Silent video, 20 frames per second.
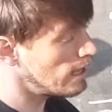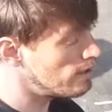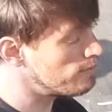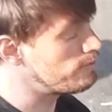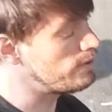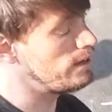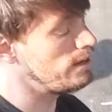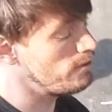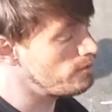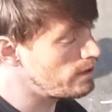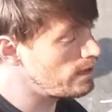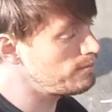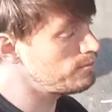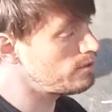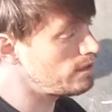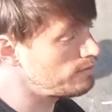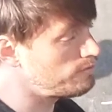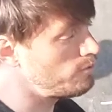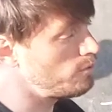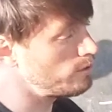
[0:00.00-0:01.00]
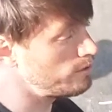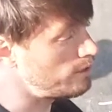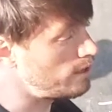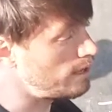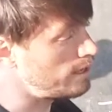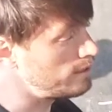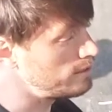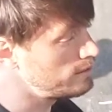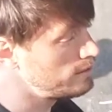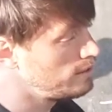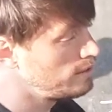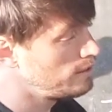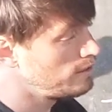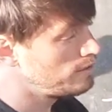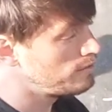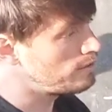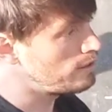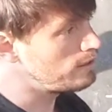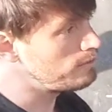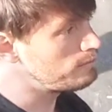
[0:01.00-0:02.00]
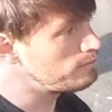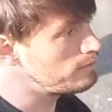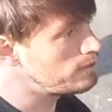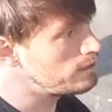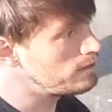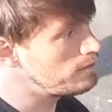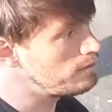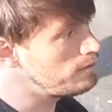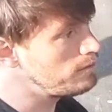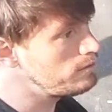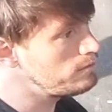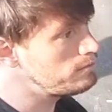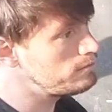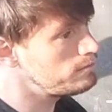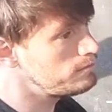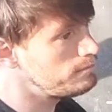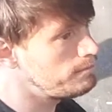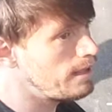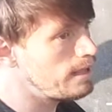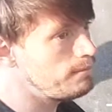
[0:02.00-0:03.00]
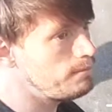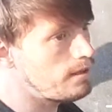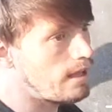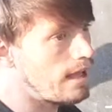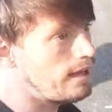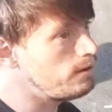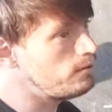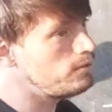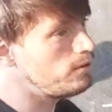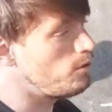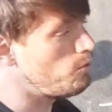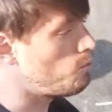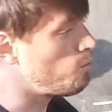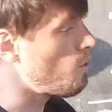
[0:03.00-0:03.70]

Yeah, video games like Fortnite. They maybe, I don't know